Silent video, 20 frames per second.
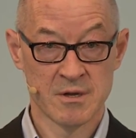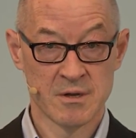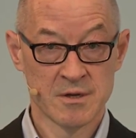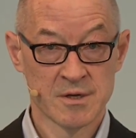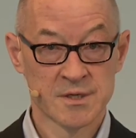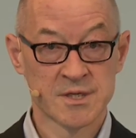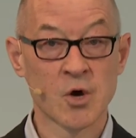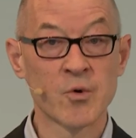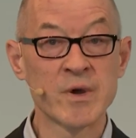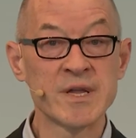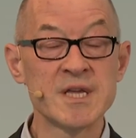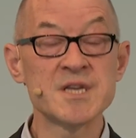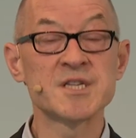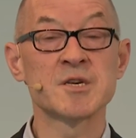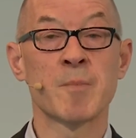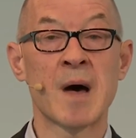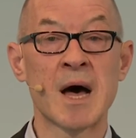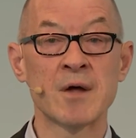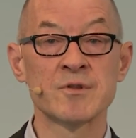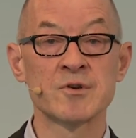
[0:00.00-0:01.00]
So it is
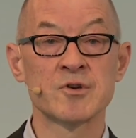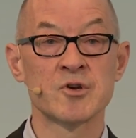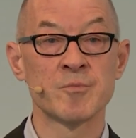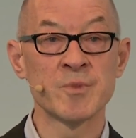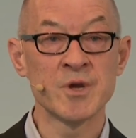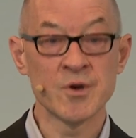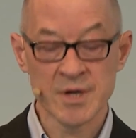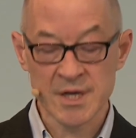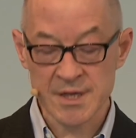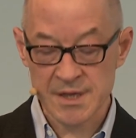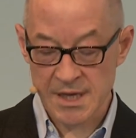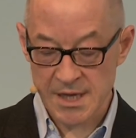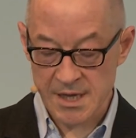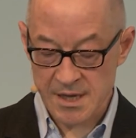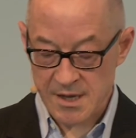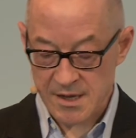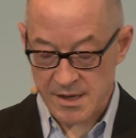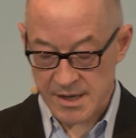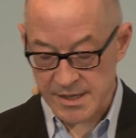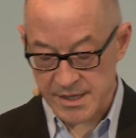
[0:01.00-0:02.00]
about the community,
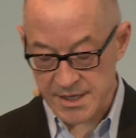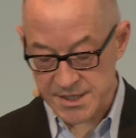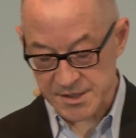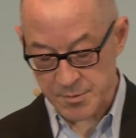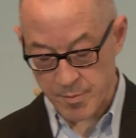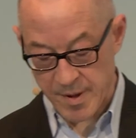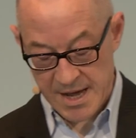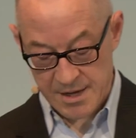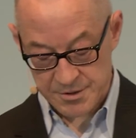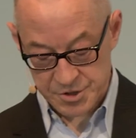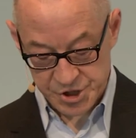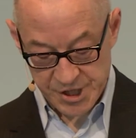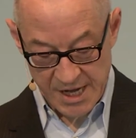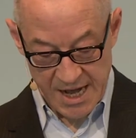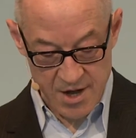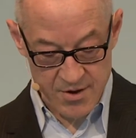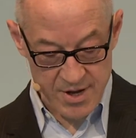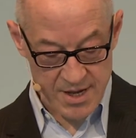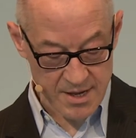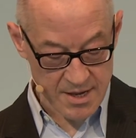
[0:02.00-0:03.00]
and it is about
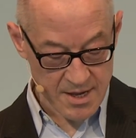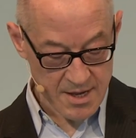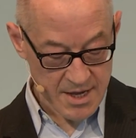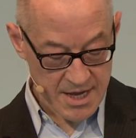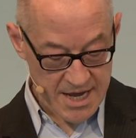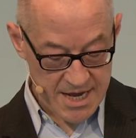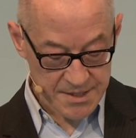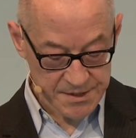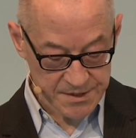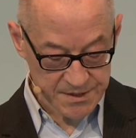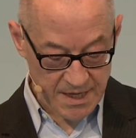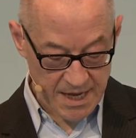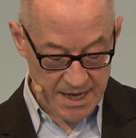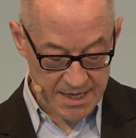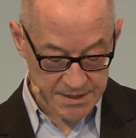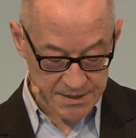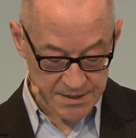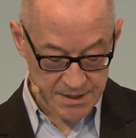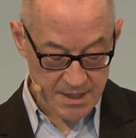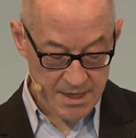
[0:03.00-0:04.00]
sharing
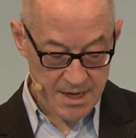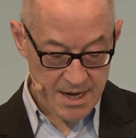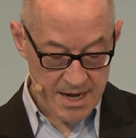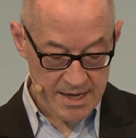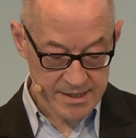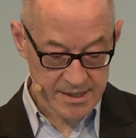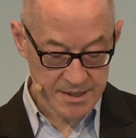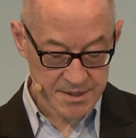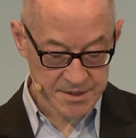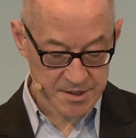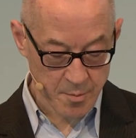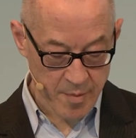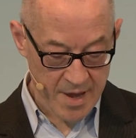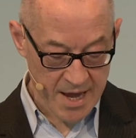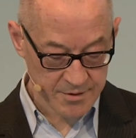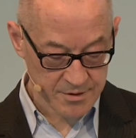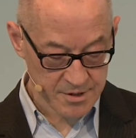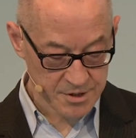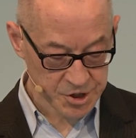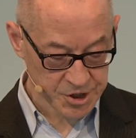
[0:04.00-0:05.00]
insights, and it is
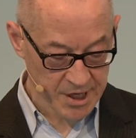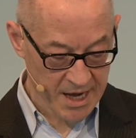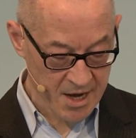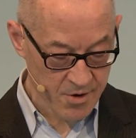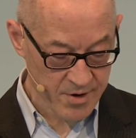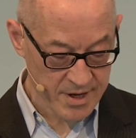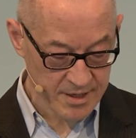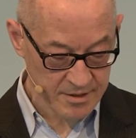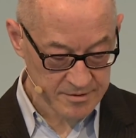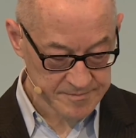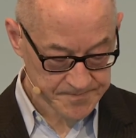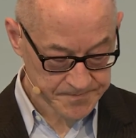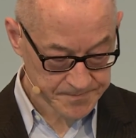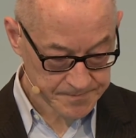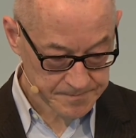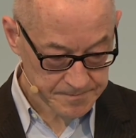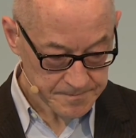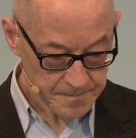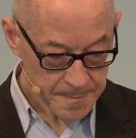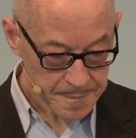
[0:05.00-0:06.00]
about sharing
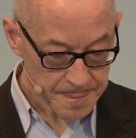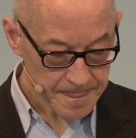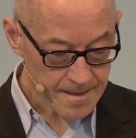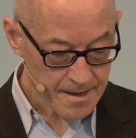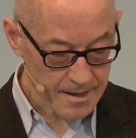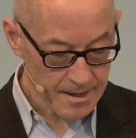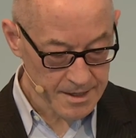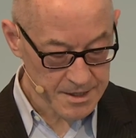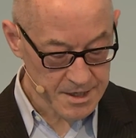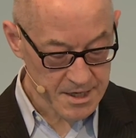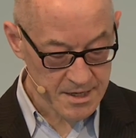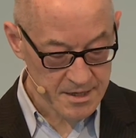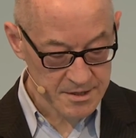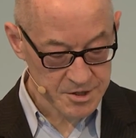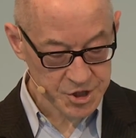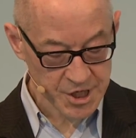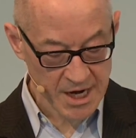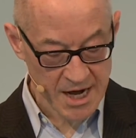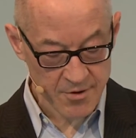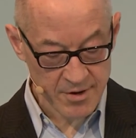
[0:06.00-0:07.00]

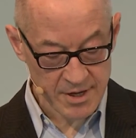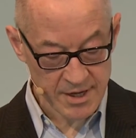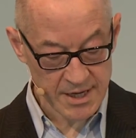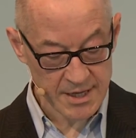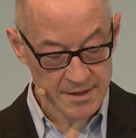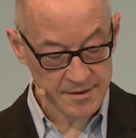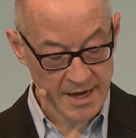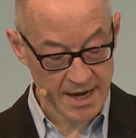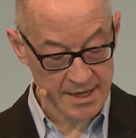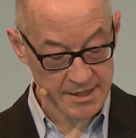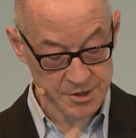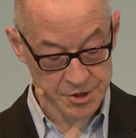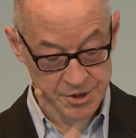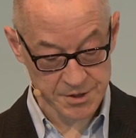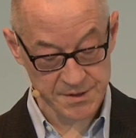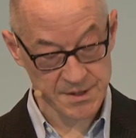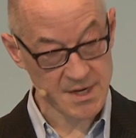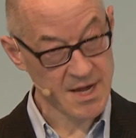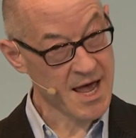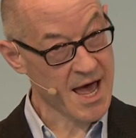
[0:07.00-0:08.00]

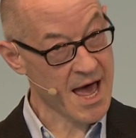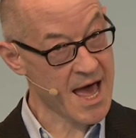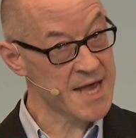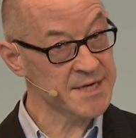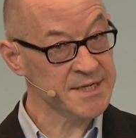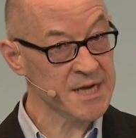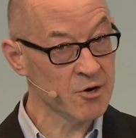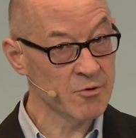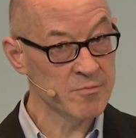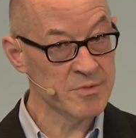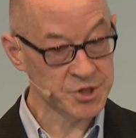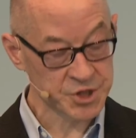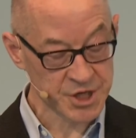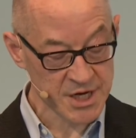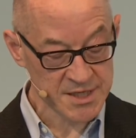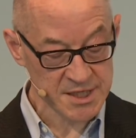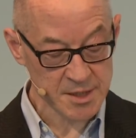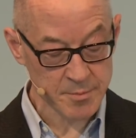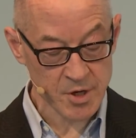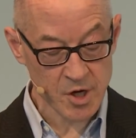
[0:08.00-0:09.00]
intelligence. As our
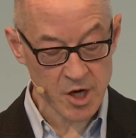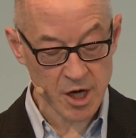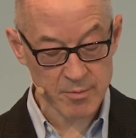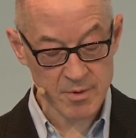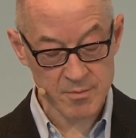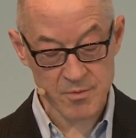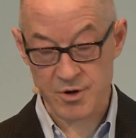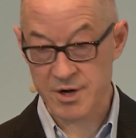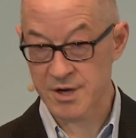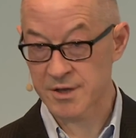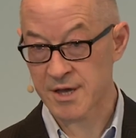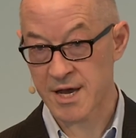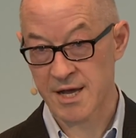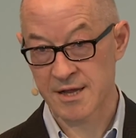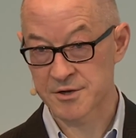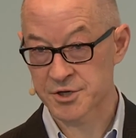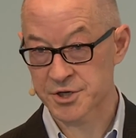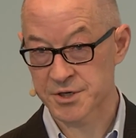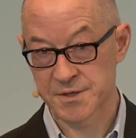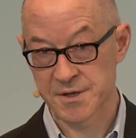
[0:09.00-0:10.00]
machines are becoming more
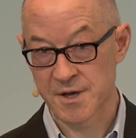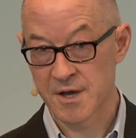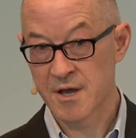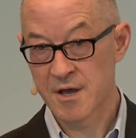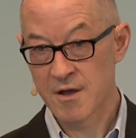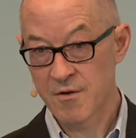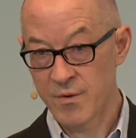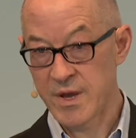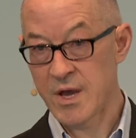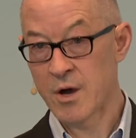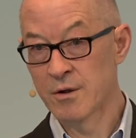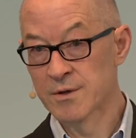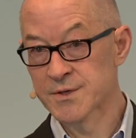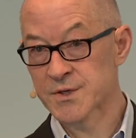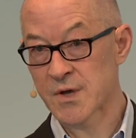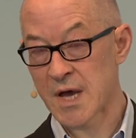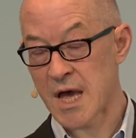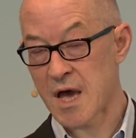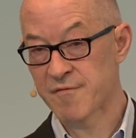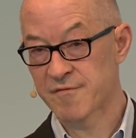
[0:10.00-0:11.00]
intelligent, we
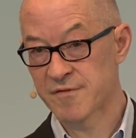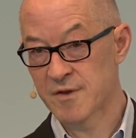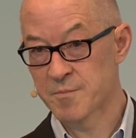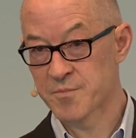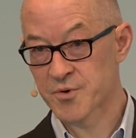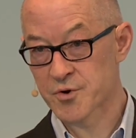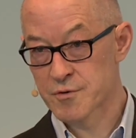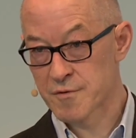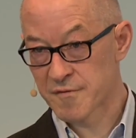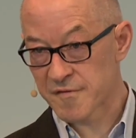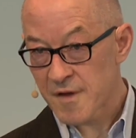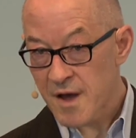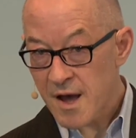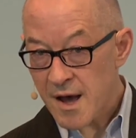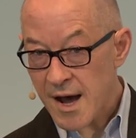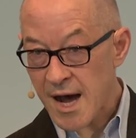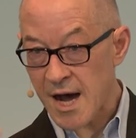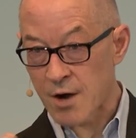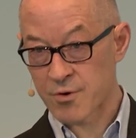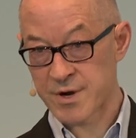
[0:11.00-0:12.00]
also have to improve
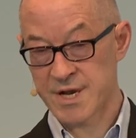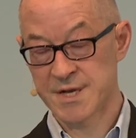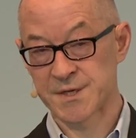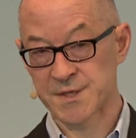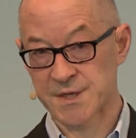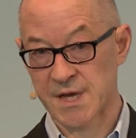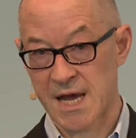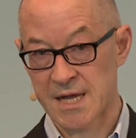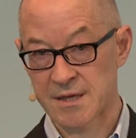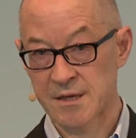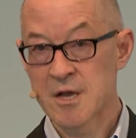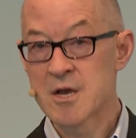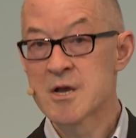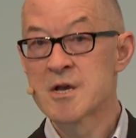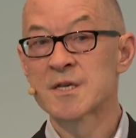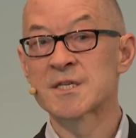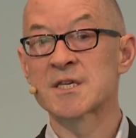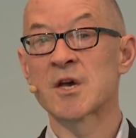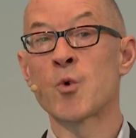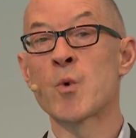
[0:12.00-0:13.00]
our insight.
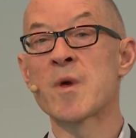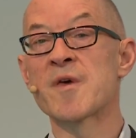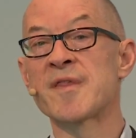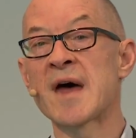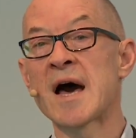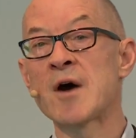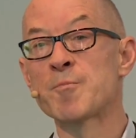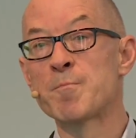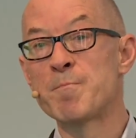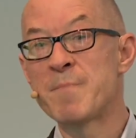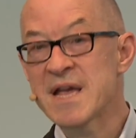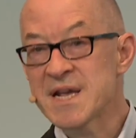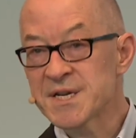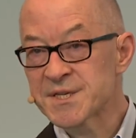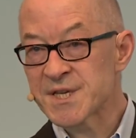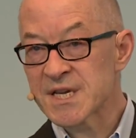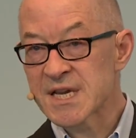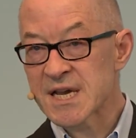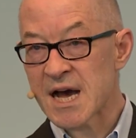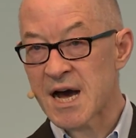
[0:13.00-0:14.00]
So without
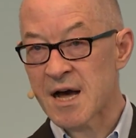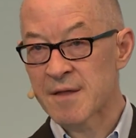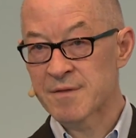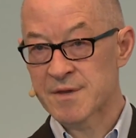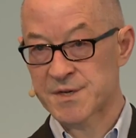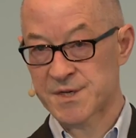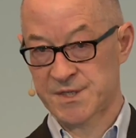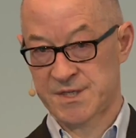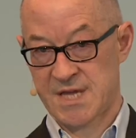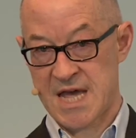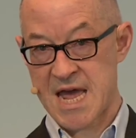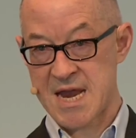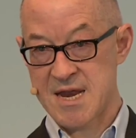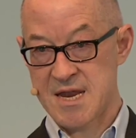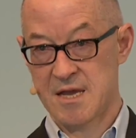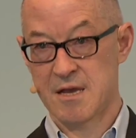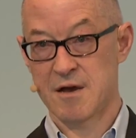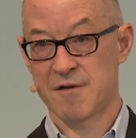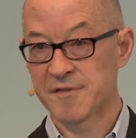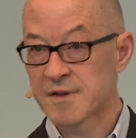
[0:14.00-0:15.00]
basic
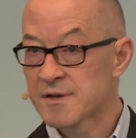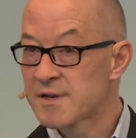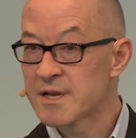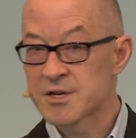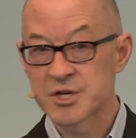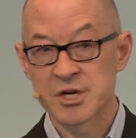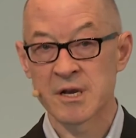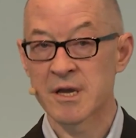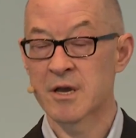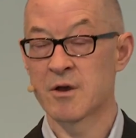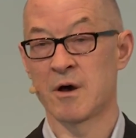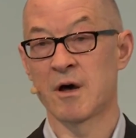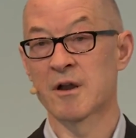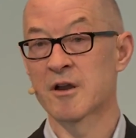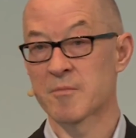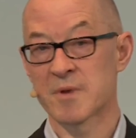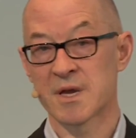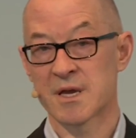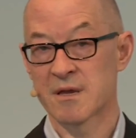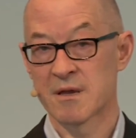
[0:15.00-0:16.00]
understanding of the digital
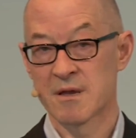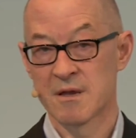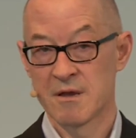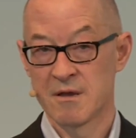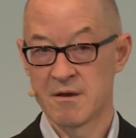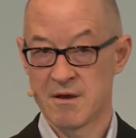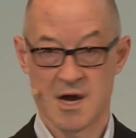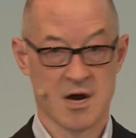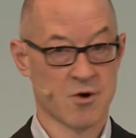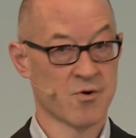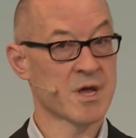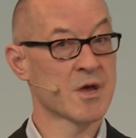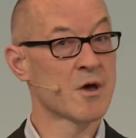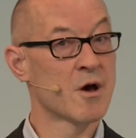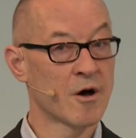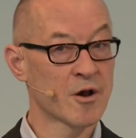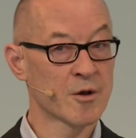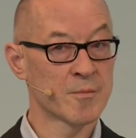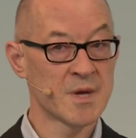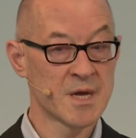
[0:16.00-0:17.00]
economy, our
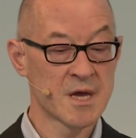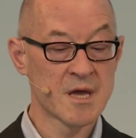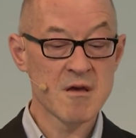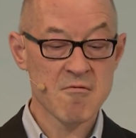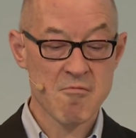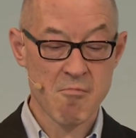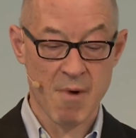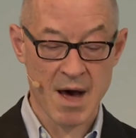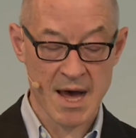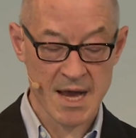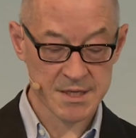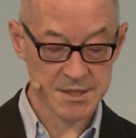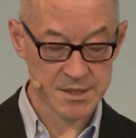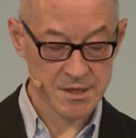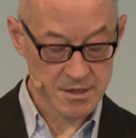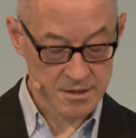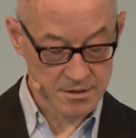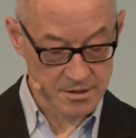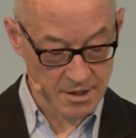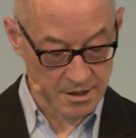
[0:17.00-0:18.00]
economy might
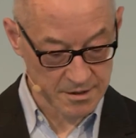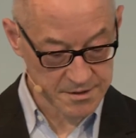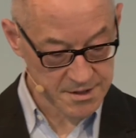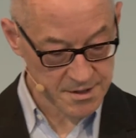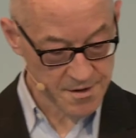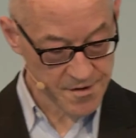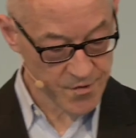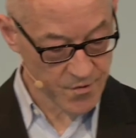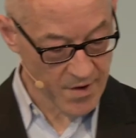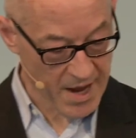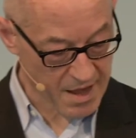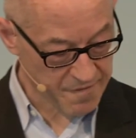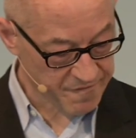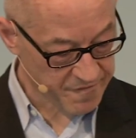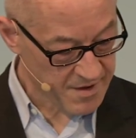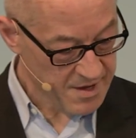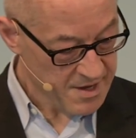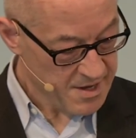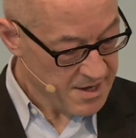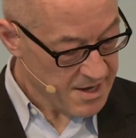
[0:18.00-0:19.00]
not
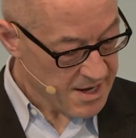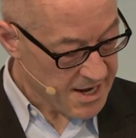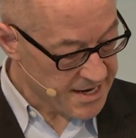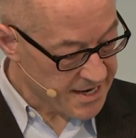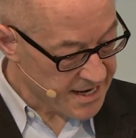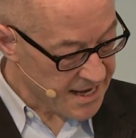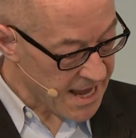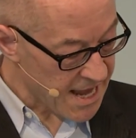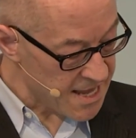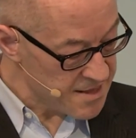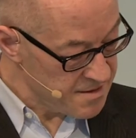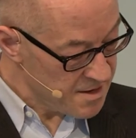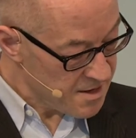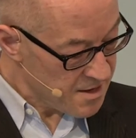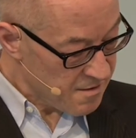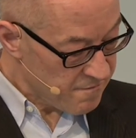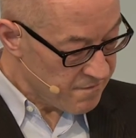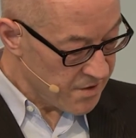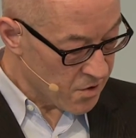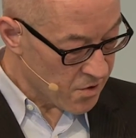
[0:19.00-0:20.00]
thrive. And again,
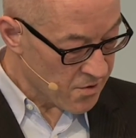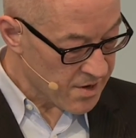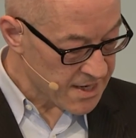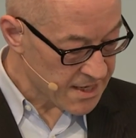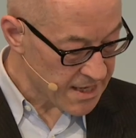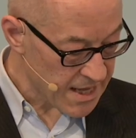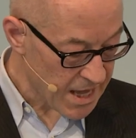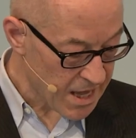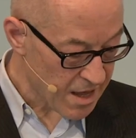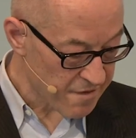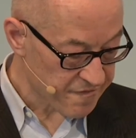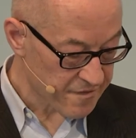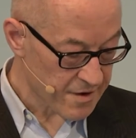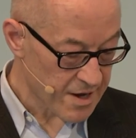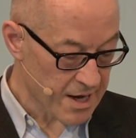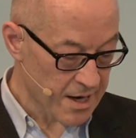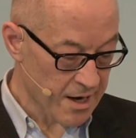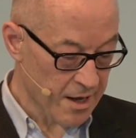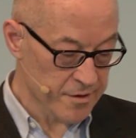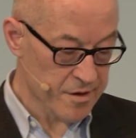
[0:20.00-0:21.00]
we already have
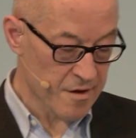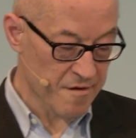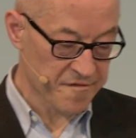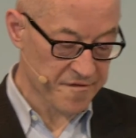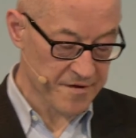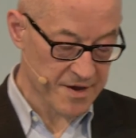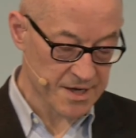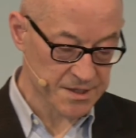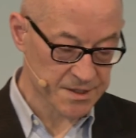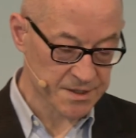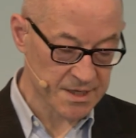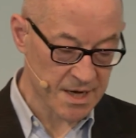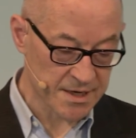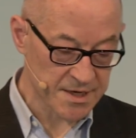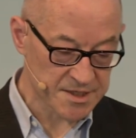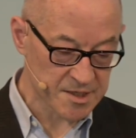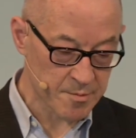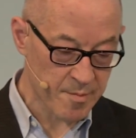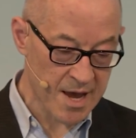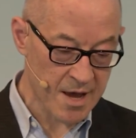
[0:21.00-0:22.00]
a lot of
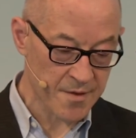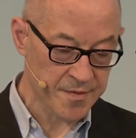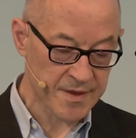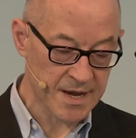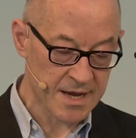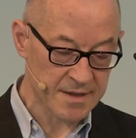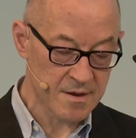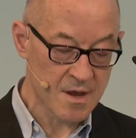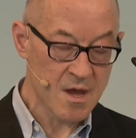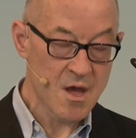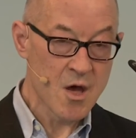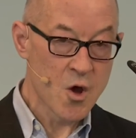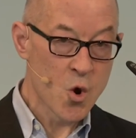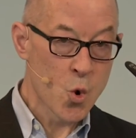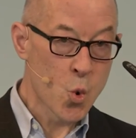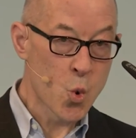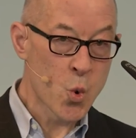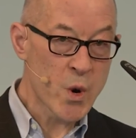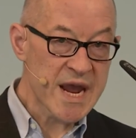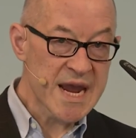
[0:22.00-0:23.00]
studies about that.
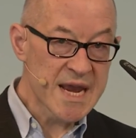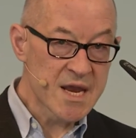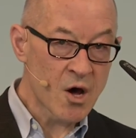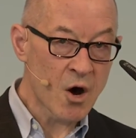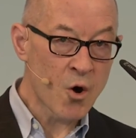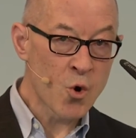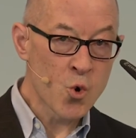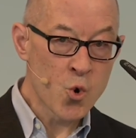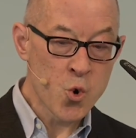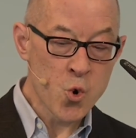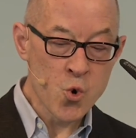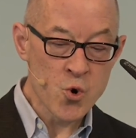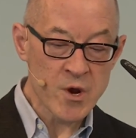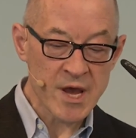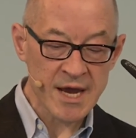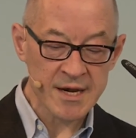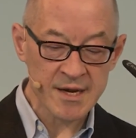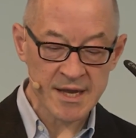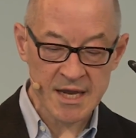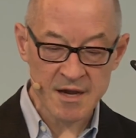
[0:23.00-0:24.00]
We know who
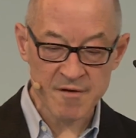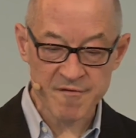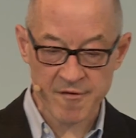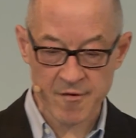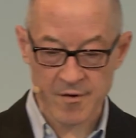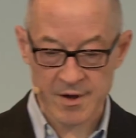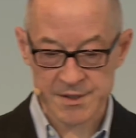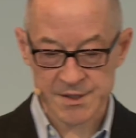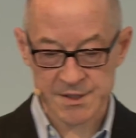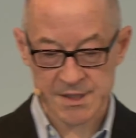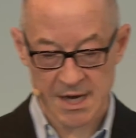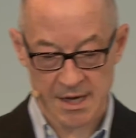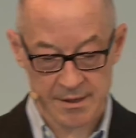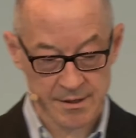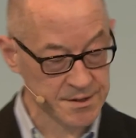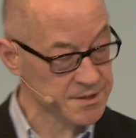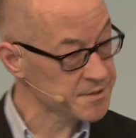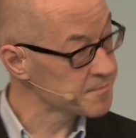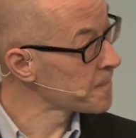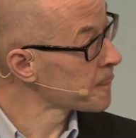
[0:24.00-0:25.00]
can influence
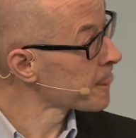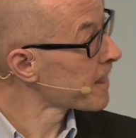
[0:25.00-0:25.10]
others.